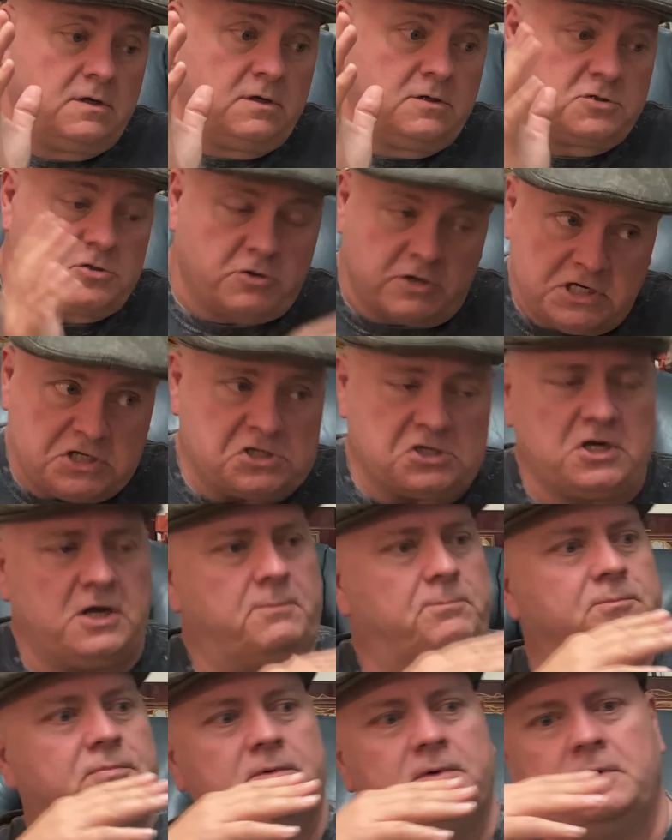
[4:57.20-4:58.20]
tree
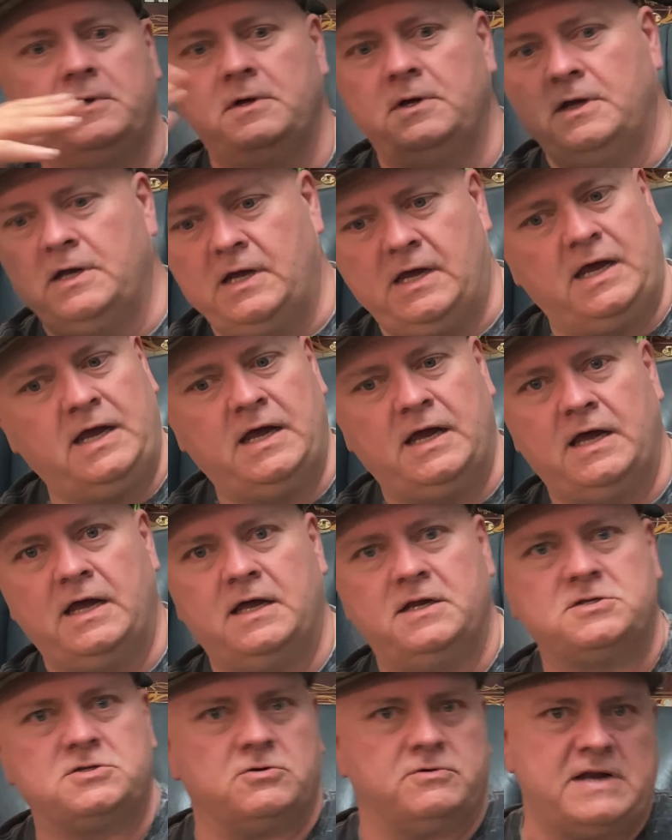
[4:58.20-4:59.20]
ship.
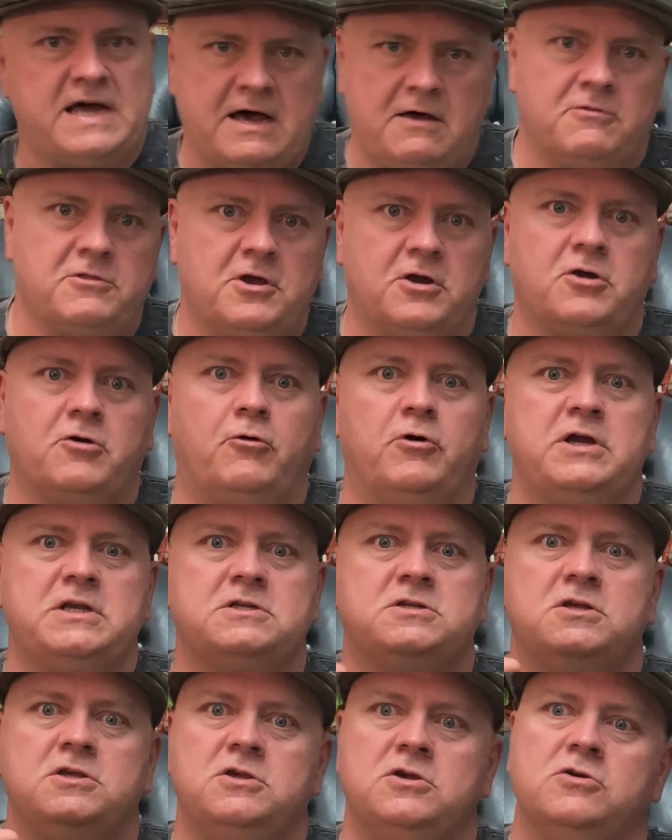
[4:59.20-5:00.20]
And so now they're going
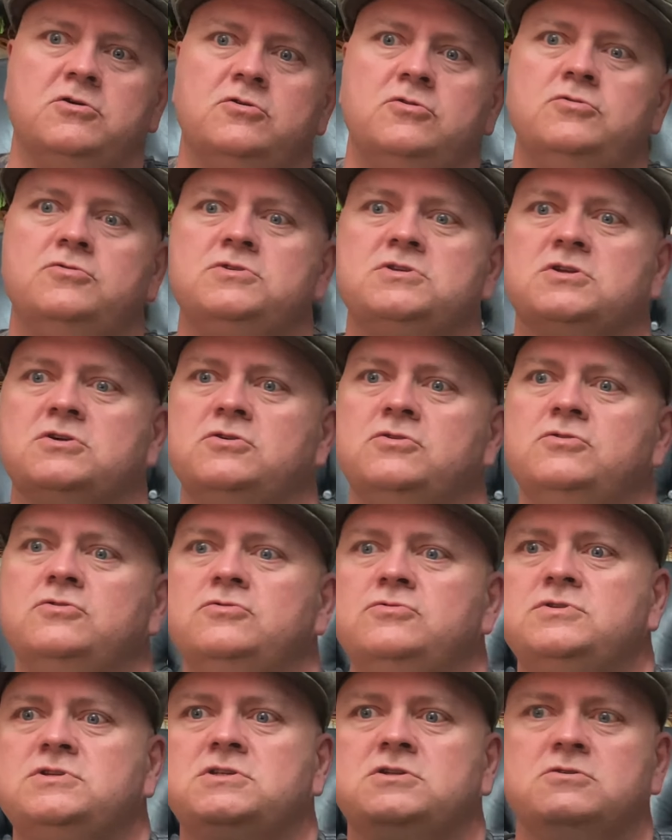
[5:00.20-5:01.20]
to use
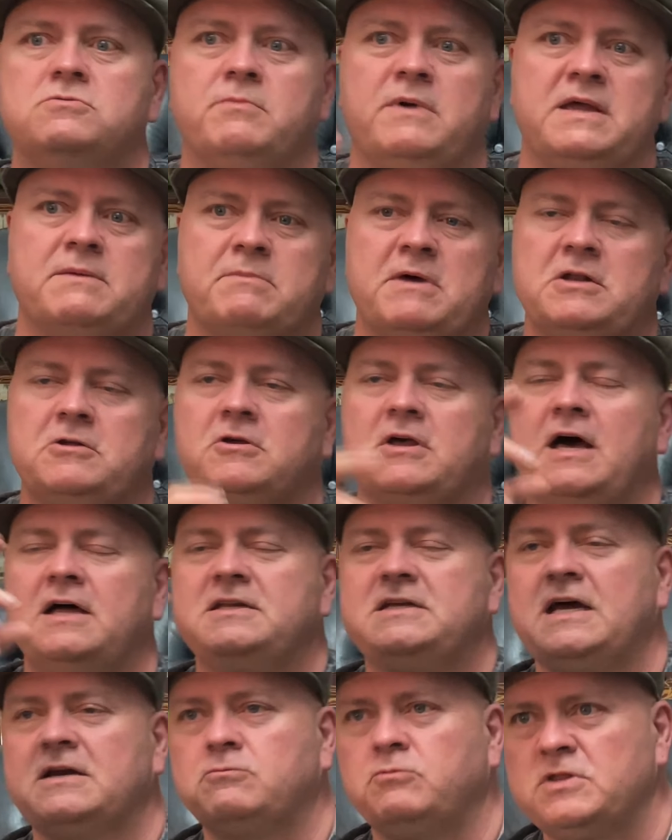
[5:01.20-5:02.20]
Ghüs to make mental
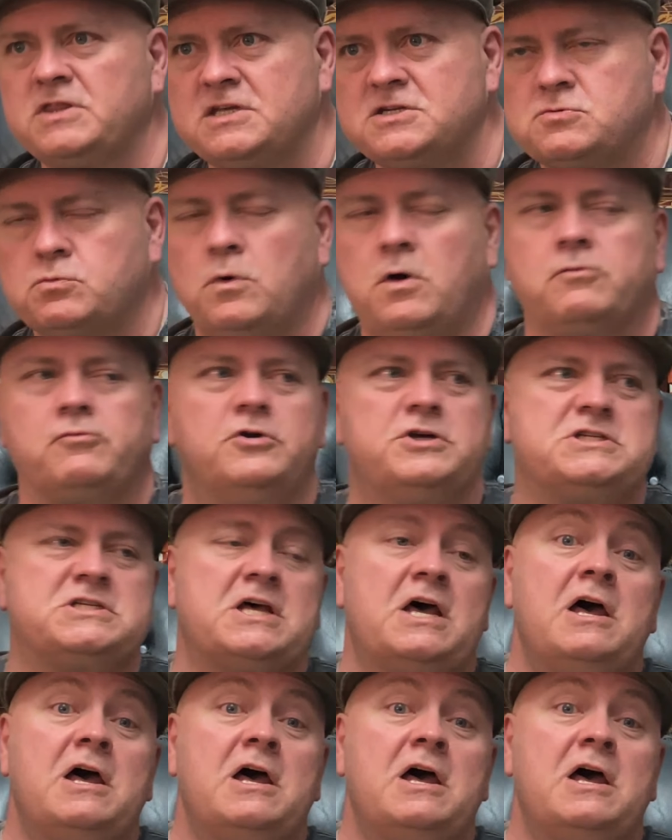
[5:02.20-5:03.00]
contact with this walrus